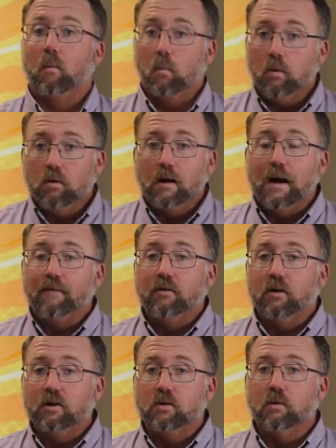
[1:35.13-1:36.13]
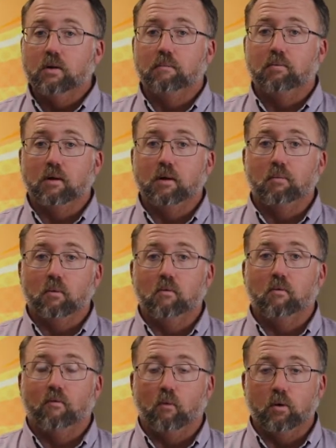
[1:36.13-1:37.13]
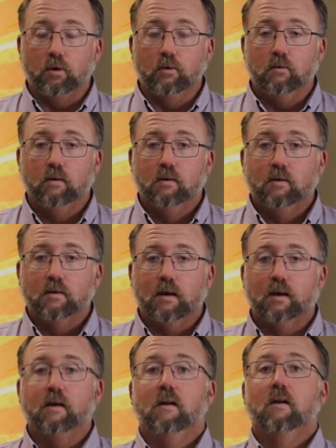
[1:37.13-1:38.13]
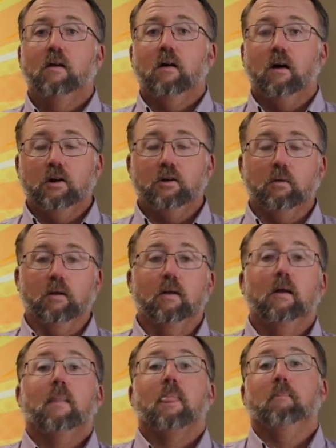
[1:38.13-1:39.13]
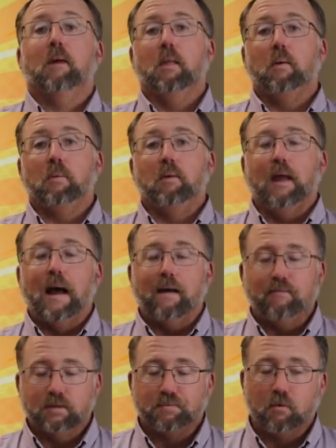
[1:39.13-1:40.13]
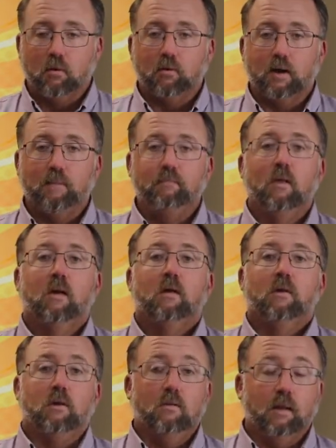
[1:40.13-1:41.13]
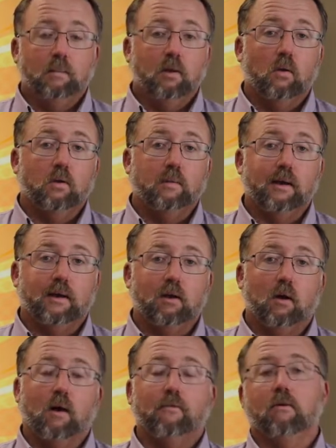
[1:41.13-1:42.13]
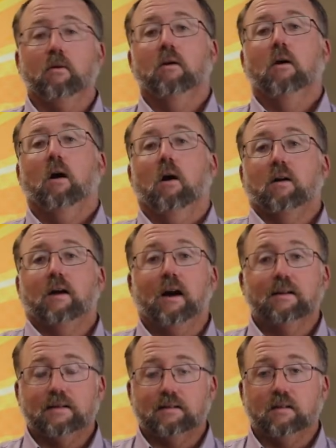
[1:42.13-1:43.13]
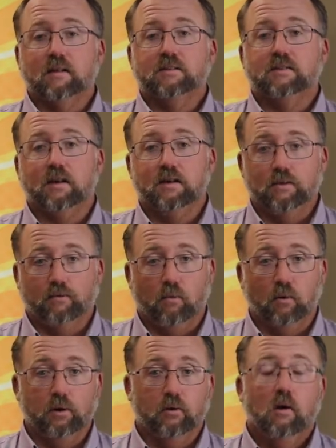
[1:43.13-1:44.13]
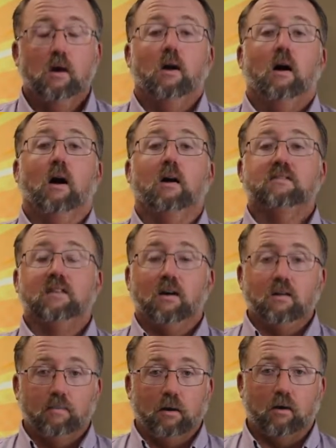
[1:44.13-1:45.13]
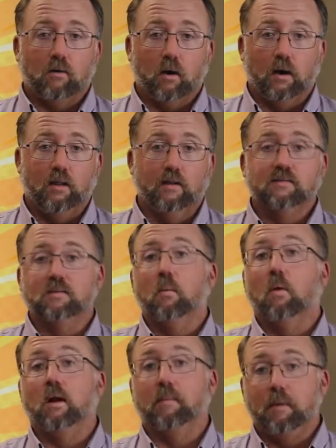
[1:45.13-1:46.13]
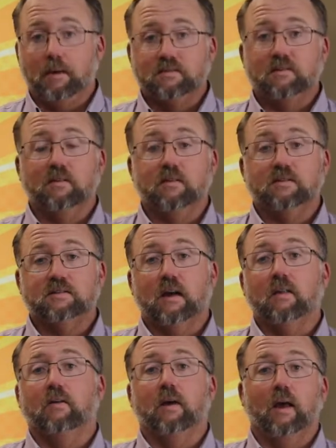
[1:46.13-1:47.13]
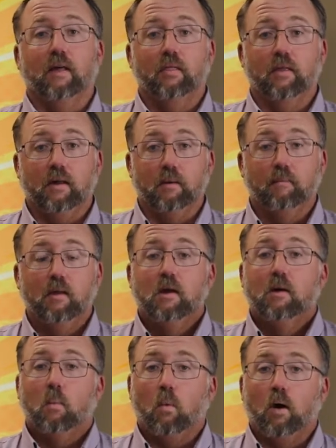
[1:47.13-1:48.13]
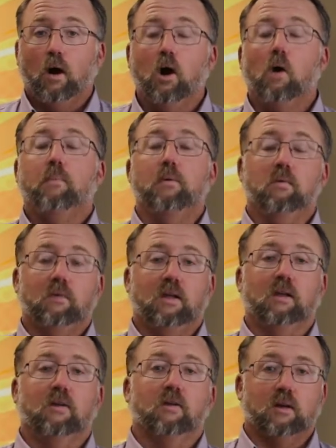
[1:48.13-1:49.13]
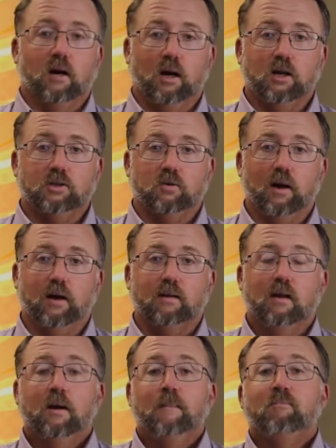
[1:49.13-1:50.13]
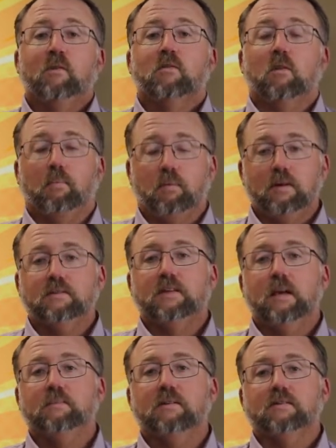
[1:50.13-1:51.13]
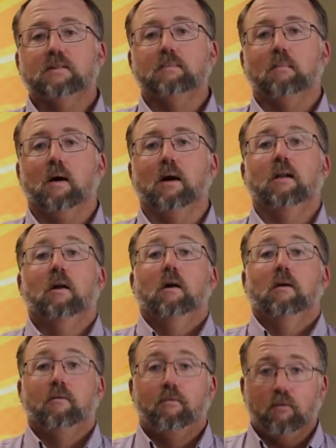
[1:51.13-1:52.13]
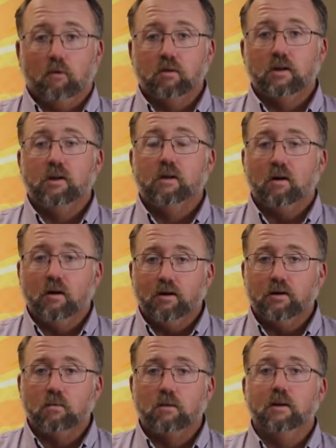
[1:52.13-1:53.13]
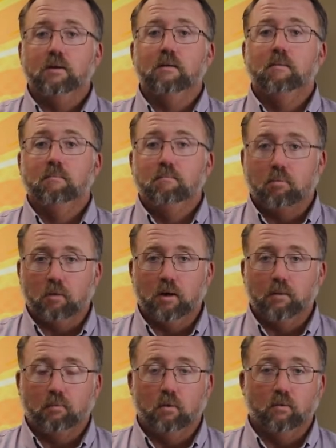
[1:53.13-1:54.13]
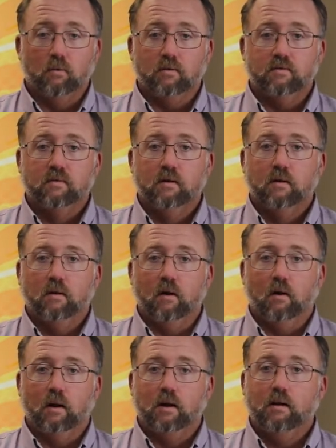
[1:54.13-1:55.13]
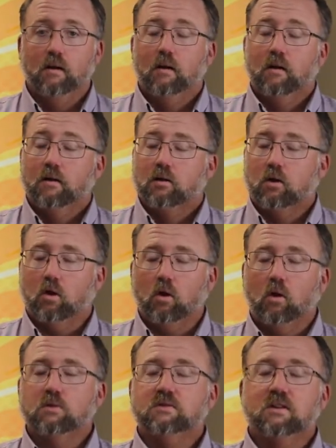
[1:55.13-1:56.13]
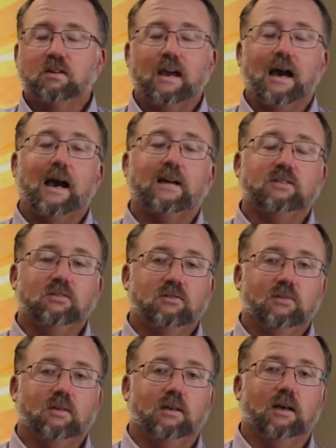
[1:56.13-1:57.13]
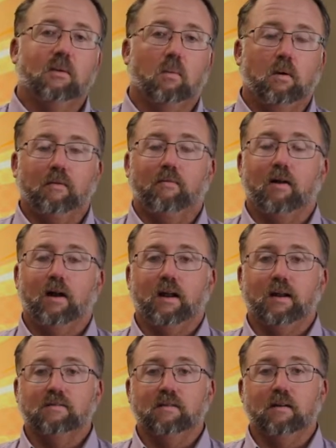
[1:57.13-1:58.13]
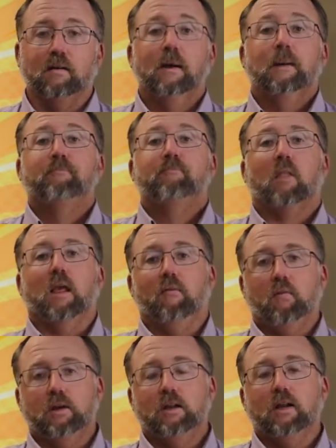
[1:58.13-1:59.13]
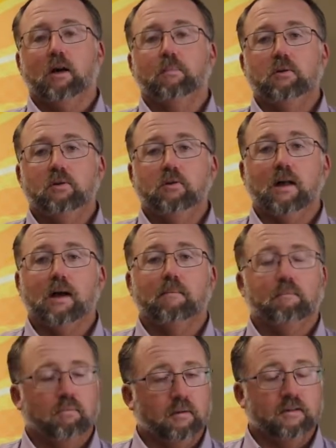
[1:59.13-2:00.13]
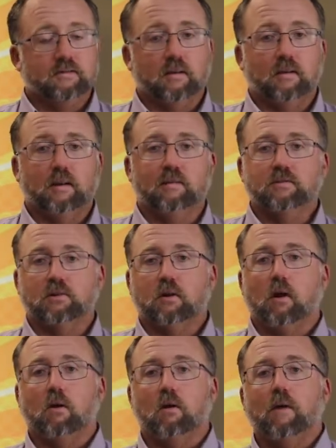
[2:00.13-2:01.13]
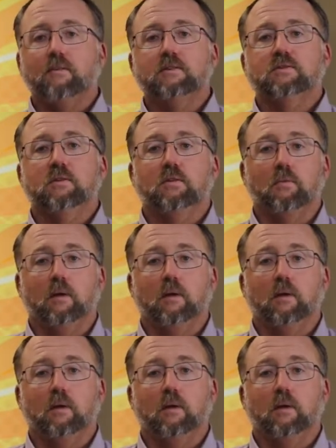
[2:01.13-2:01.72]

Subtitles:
We'll have an underwritten pre-approval for you, okay? Underwritten. And by the way, when you have this program, you let me know when you make an offer, I'll contact the listing agent for you. I'll tell them how great it is and what it means to their seller and them. Will help you get under contract. So please keep this in mind, fully underwritten pre-approvals, all right? Close to cash as you can get with financing. If we can help you do that, please give us a call at our office,